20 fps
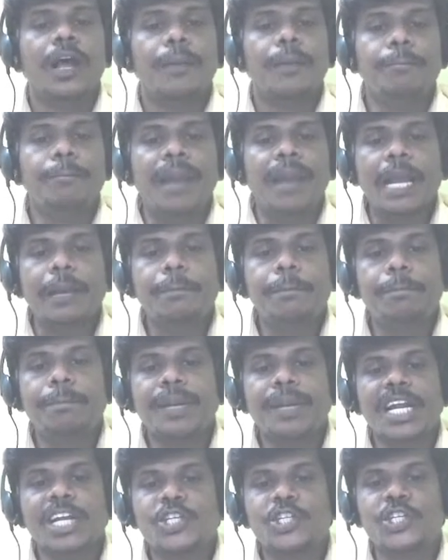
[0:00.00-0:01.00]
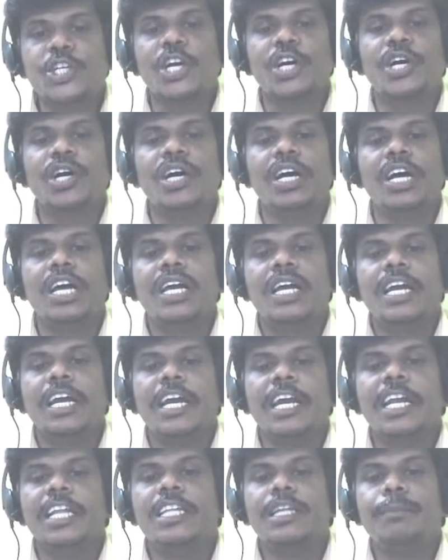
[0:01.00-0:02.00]
Blood pressure
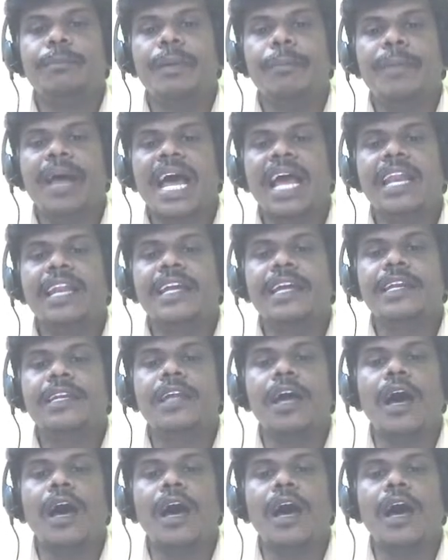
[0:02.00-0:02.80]
in the mammalian